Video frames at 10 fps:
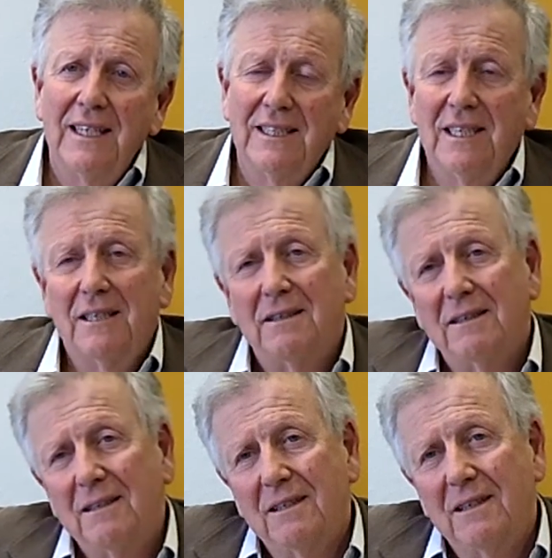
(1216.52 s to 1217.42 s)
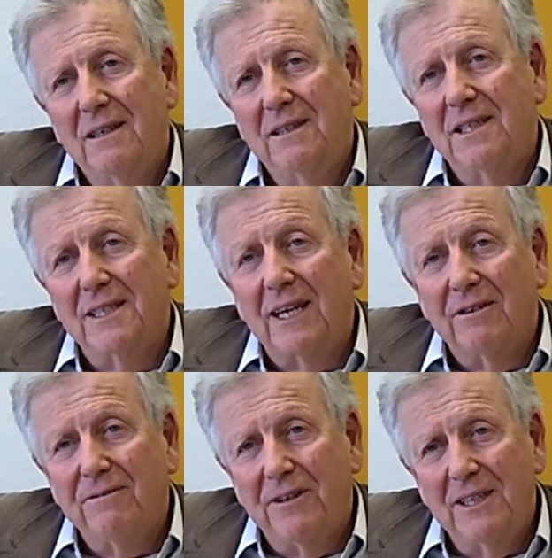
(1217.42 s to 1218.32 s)
as a
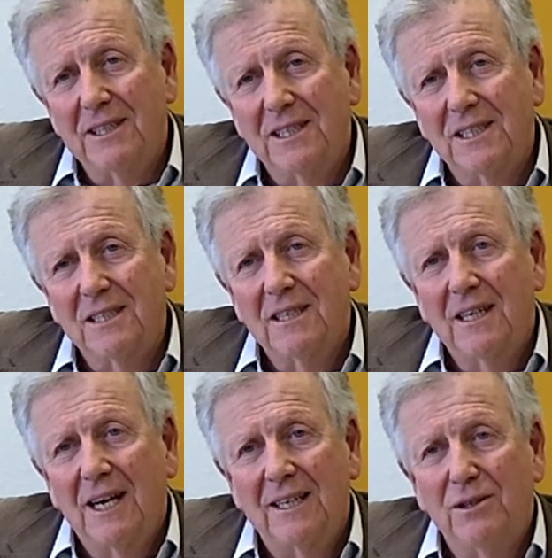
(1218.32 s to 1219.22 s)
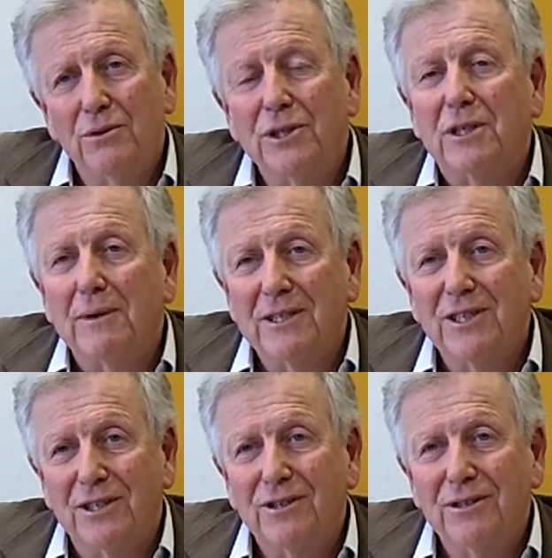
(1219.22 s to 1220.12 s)
sacrifice, and he also
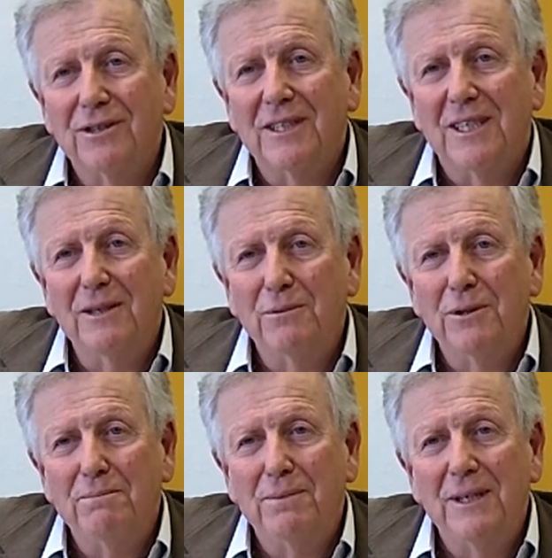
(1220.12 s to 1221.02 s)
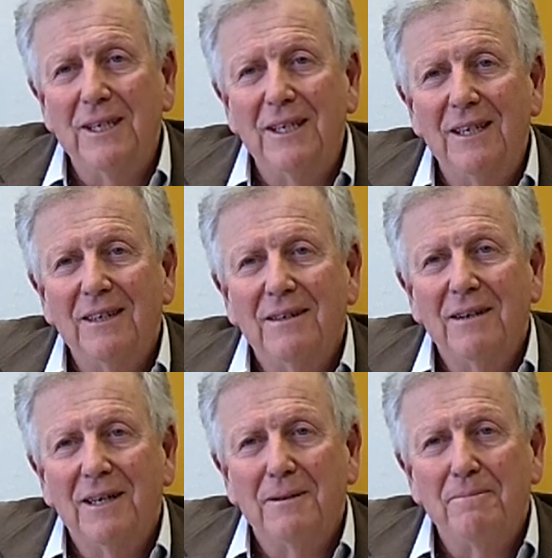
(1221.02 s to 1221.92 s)
understood that he would be
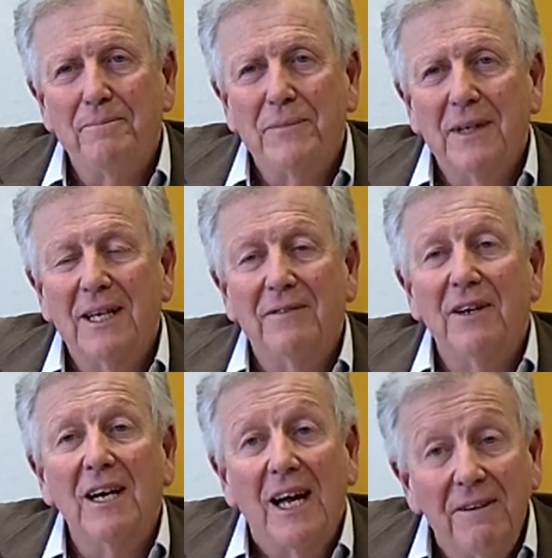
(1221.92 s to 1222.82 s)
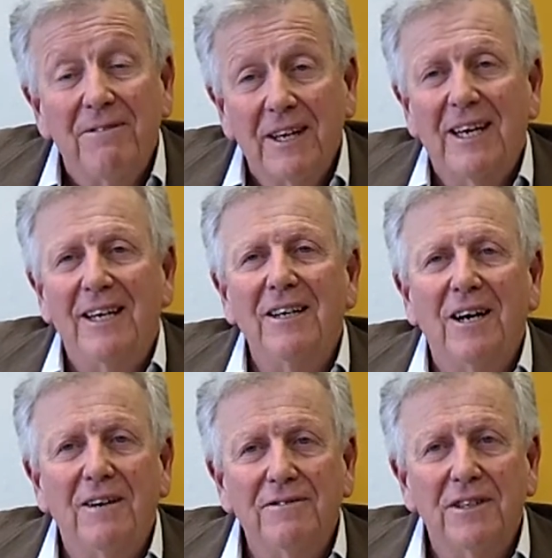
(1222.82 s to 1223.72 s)
given life again
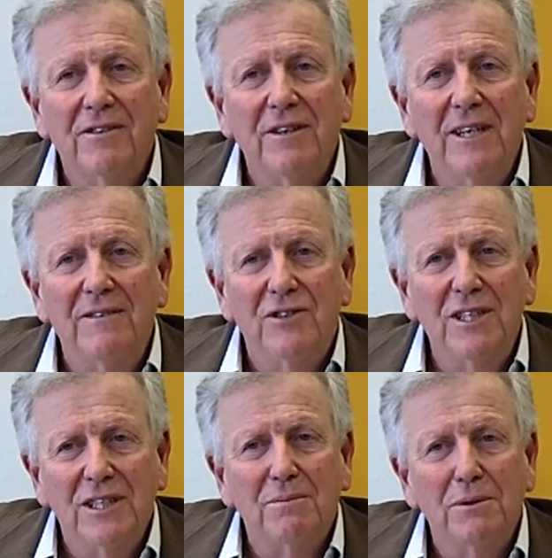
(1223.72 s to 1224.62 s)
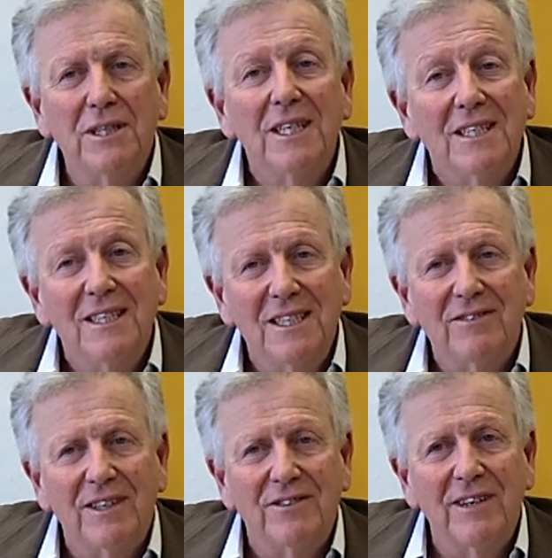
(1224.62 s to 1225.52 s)
after the grave. Jesus predicted
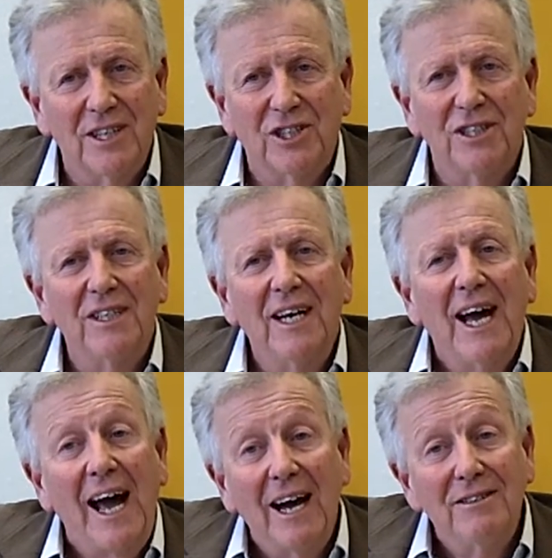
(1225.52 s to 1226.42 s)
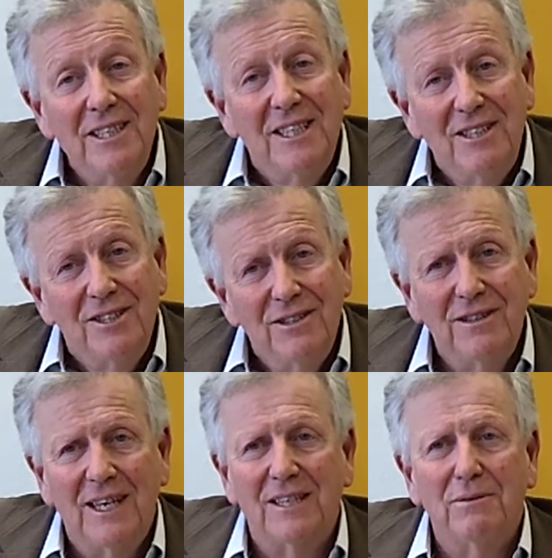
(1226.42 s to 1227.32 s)
his resurrection. How did he do
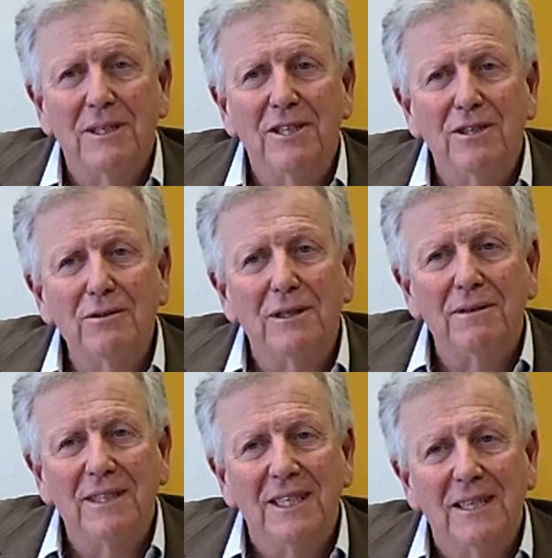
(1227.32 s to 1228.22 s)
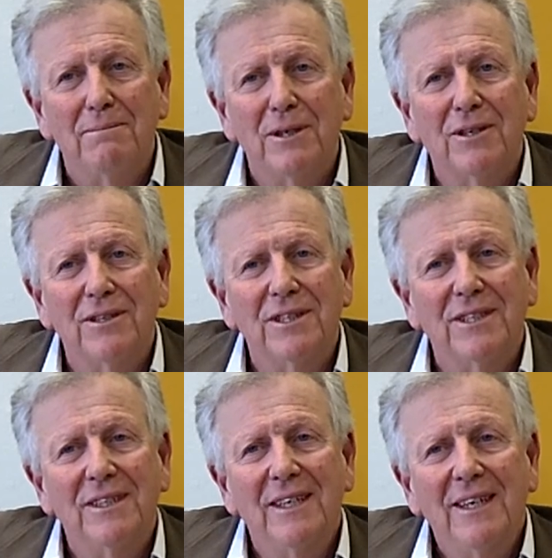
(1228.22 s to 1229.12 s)
that? When he did it
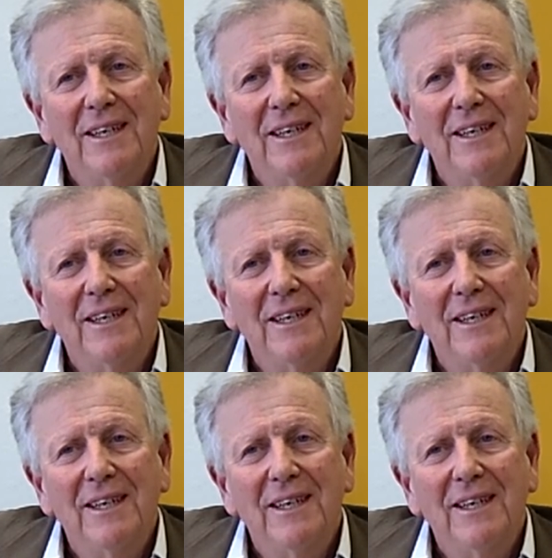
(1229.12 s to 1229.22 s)
because